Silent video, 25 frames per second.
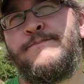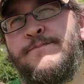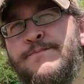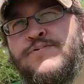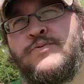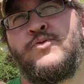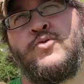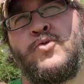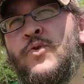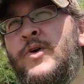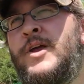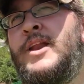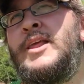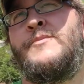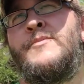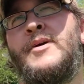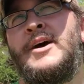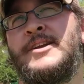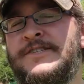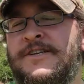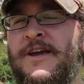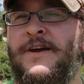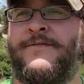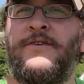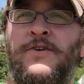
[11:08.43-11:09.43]
pretty
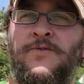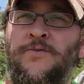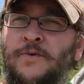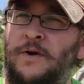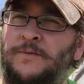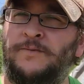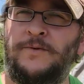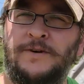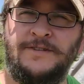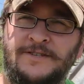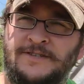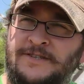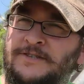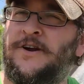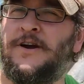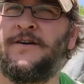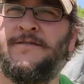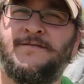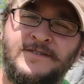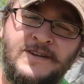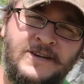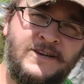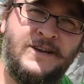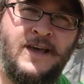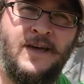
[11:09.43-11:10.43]
much everyone would
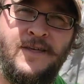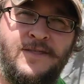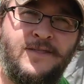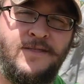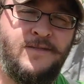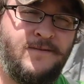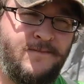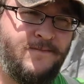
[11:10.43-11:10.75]
starve to death.